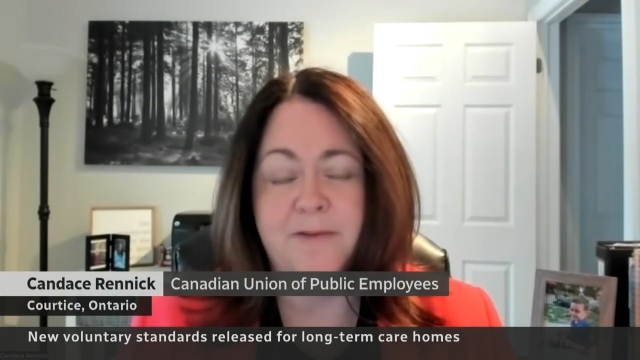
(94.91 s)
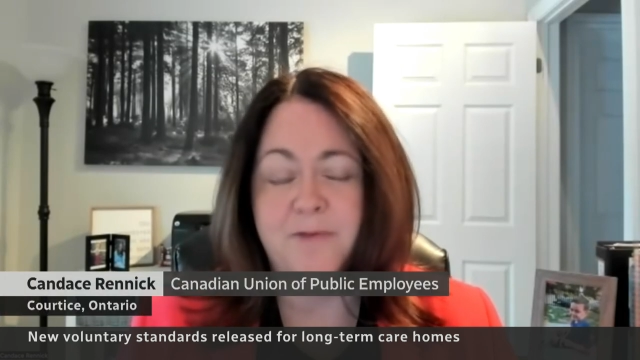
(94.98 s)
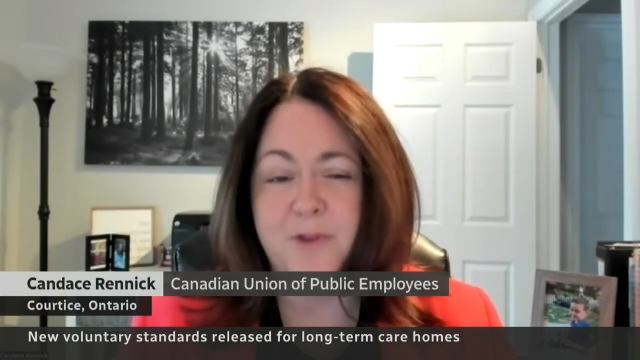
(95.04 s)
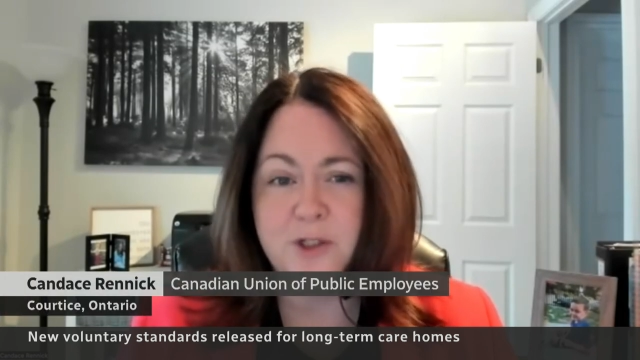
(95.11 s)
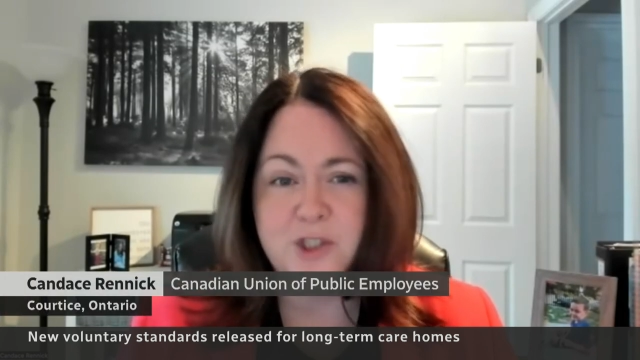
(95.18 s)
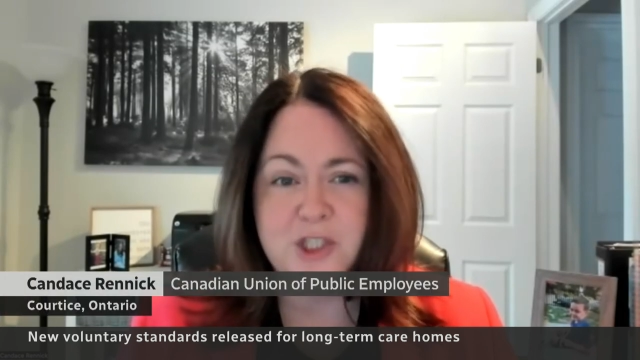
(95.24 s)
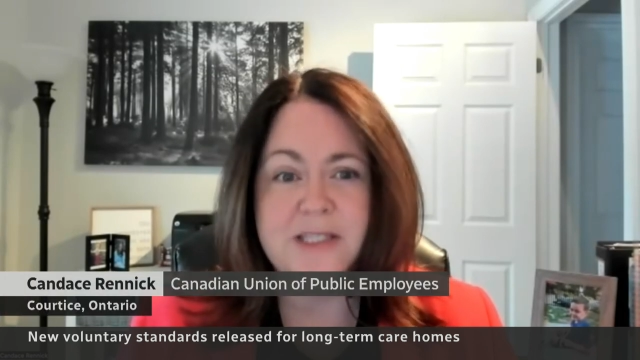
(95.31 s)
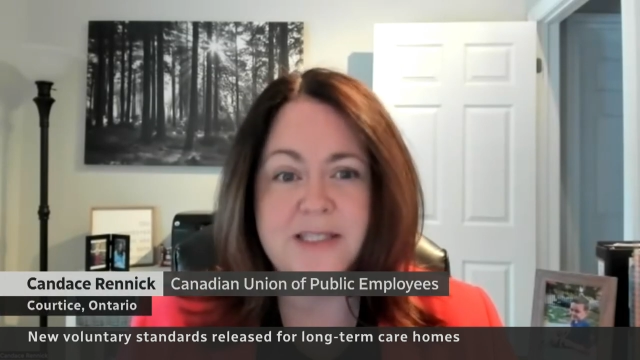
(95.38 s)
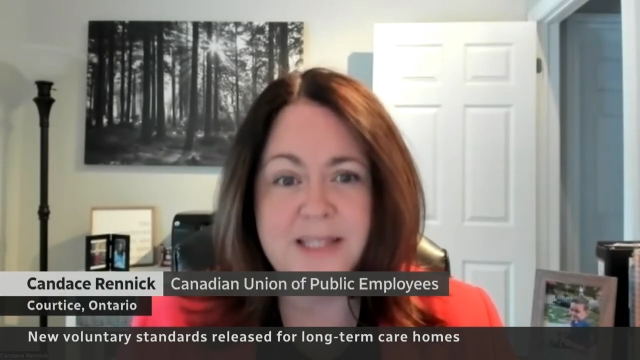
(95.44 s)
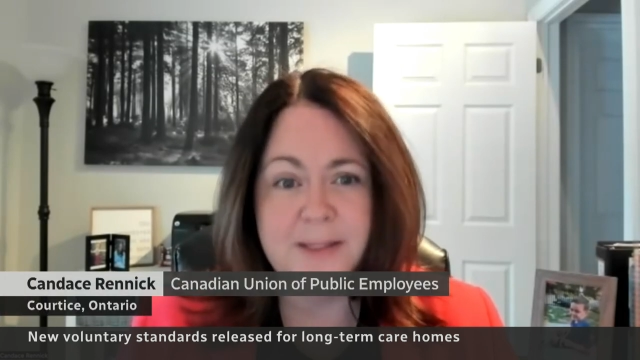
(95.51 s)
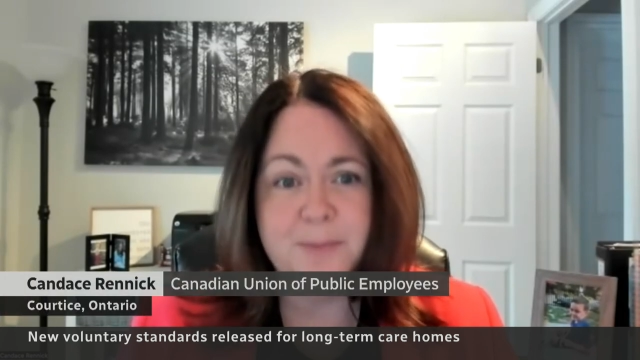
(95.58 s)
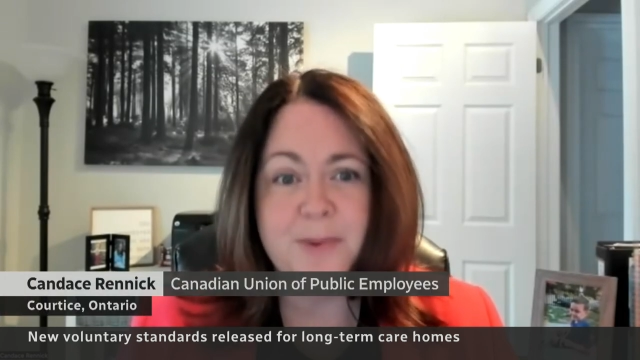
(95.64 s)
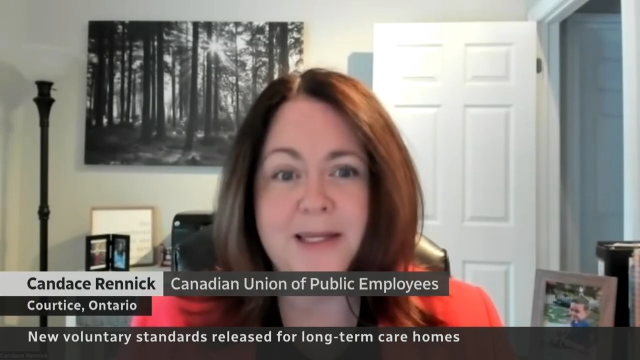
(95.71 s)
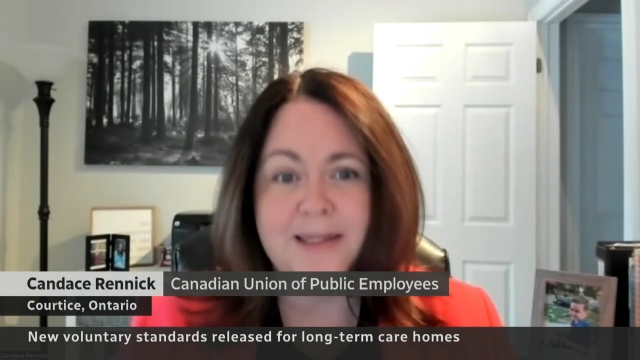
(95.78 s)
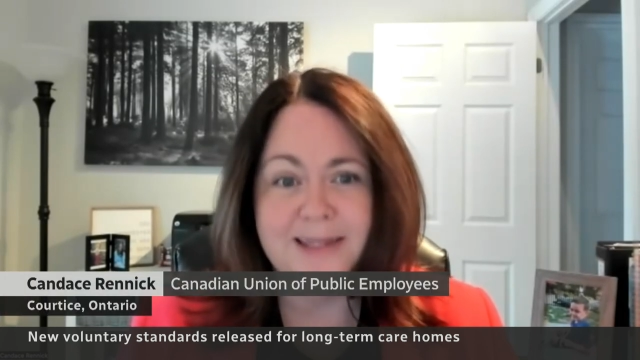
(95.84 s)
if they're just
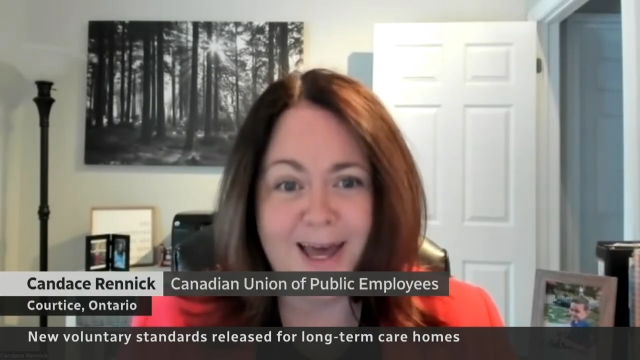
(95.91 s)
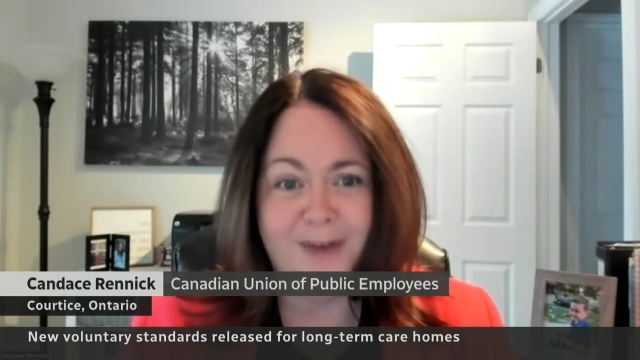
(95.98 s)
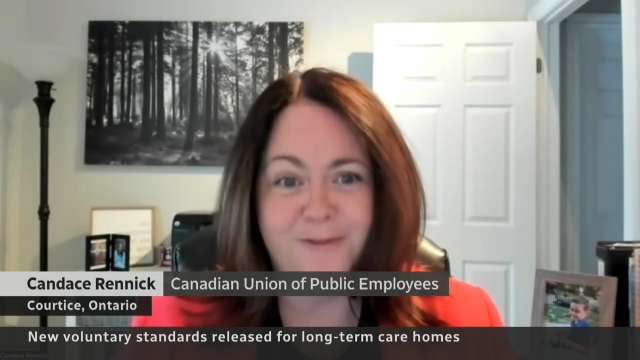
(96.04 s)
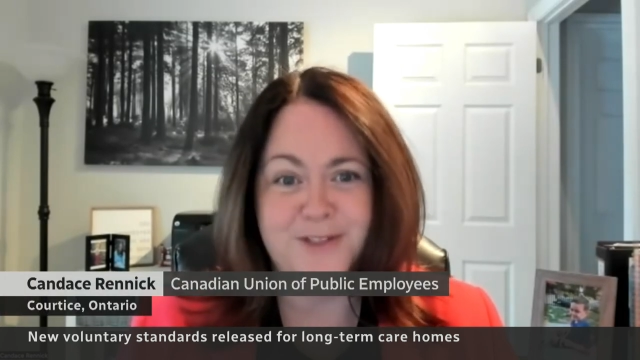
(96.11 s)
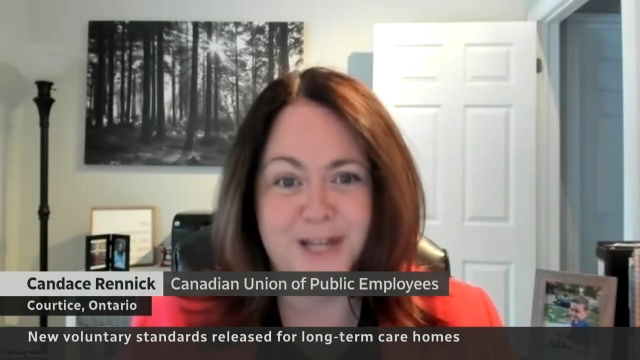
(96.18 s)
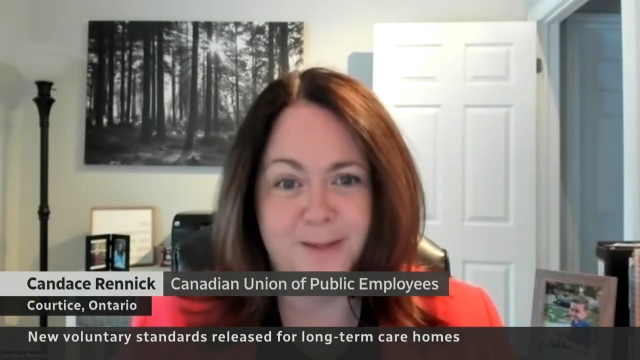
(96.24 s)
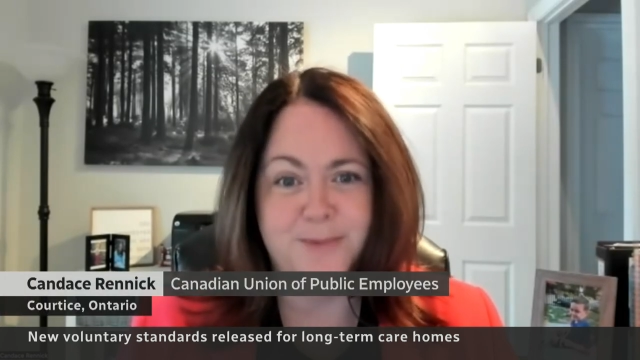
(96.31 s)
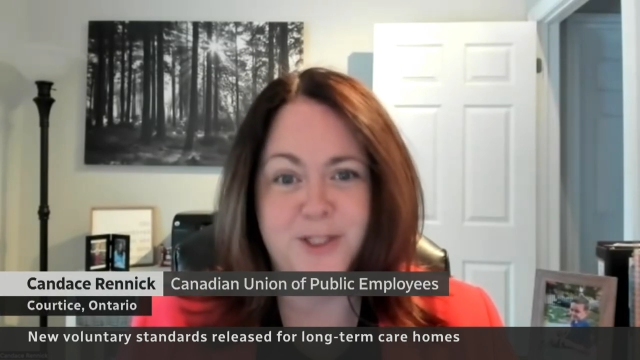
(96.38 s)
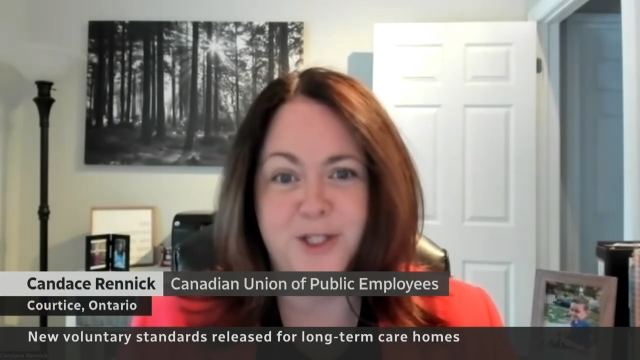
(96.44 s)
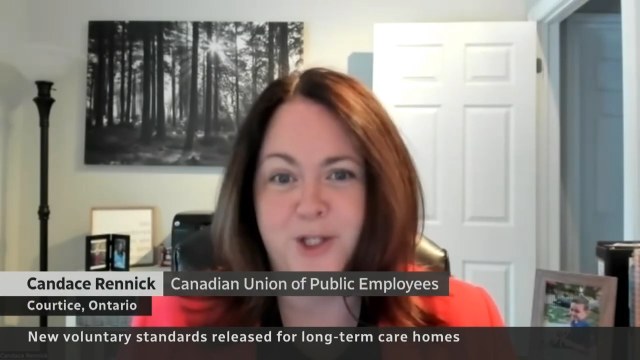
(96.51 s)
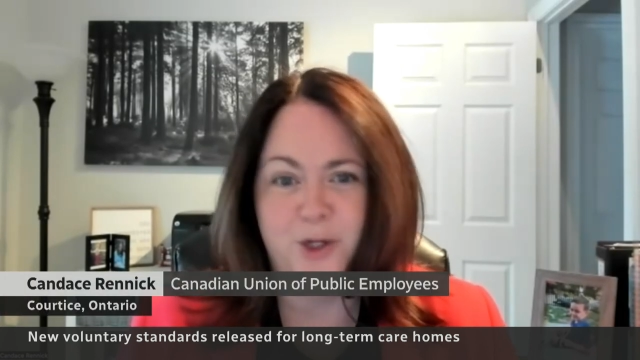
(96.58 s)
simply left up to